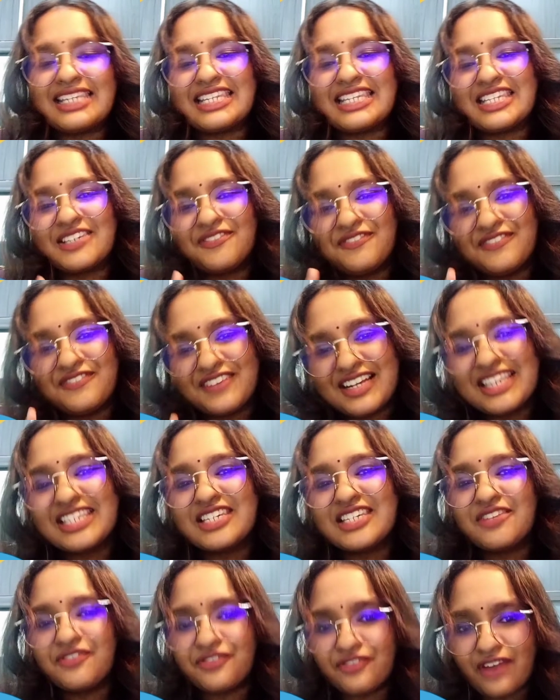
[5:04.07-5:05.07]
as his
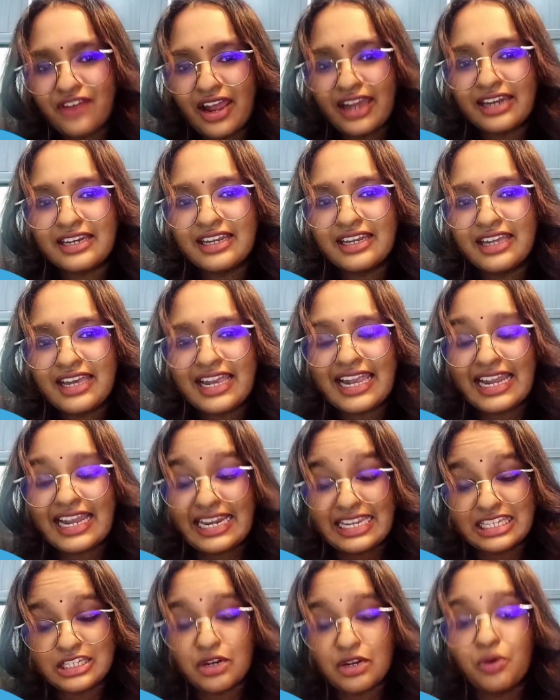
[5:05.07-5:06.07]
first friend
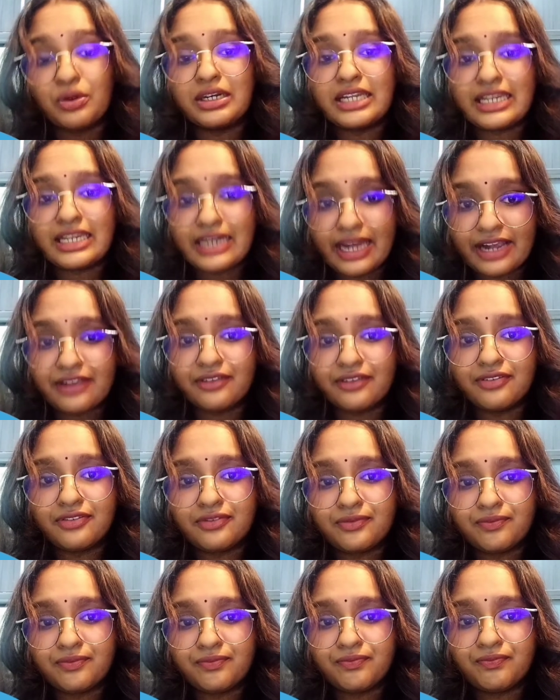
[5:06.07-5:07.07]
in his lonely
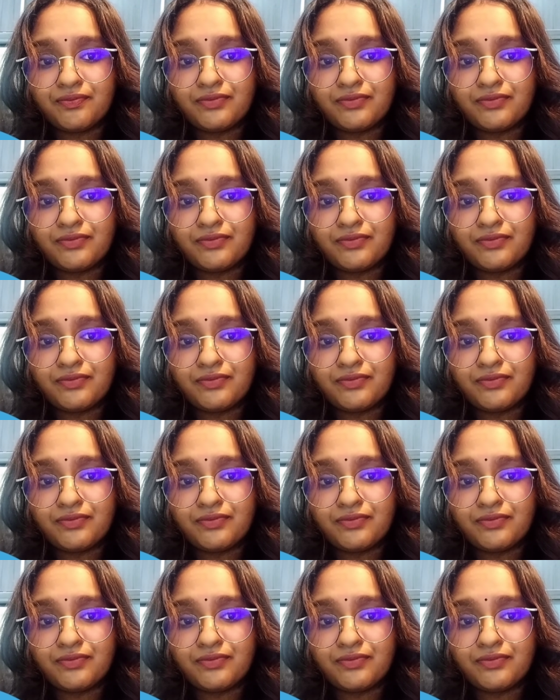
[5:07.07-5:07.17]
life.